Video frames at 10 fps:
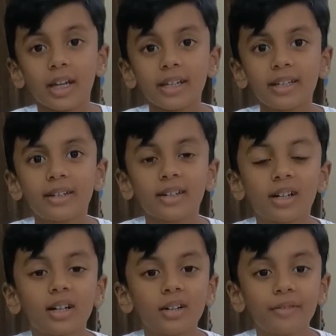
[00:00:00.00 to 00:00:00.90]
it
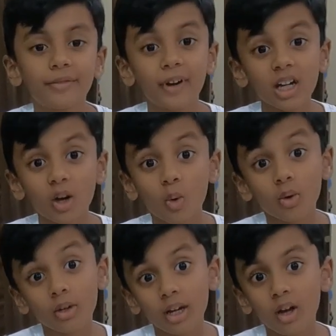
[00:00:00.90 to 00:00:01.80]
fell
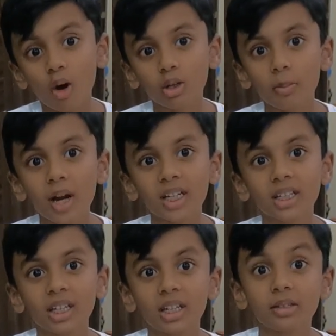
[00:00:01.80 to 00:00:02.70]
down
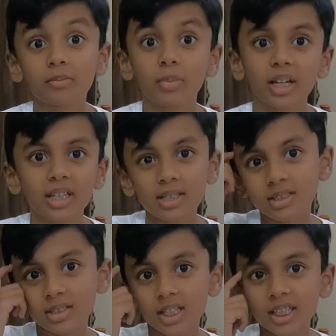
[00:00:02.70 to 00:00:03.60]
automatically by
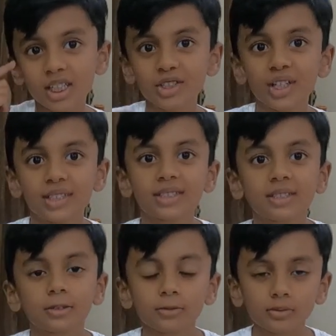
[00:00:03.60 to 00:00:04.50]
its
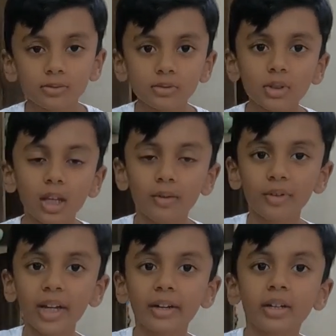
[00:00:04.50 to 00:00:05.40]
intelligence.
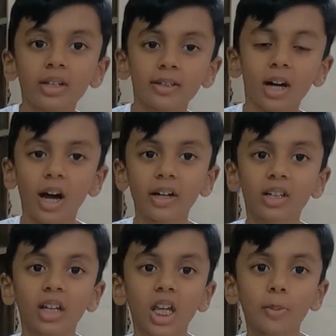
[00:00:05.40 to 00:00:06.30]
When the
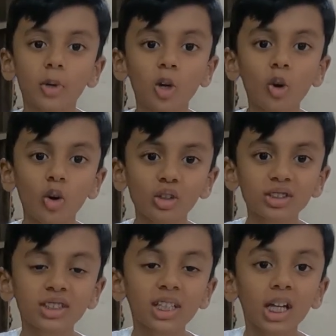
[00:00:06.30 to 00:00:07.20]
hunter came
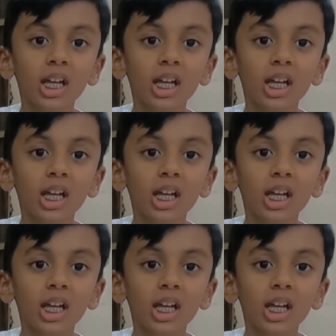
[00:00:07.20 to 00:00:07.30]
close